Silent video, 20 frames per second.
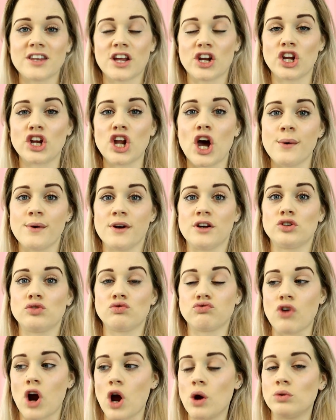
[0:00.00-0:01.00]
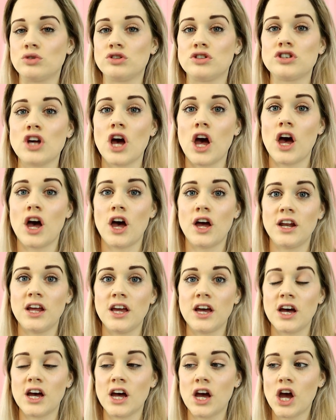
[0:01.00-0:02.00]
and I noticed Rose's
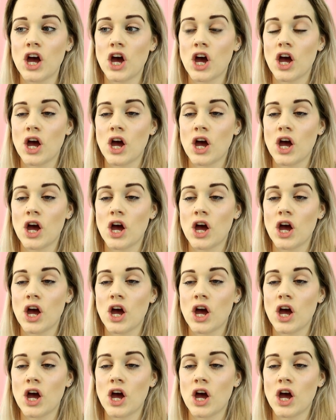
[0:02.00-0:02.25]
hernia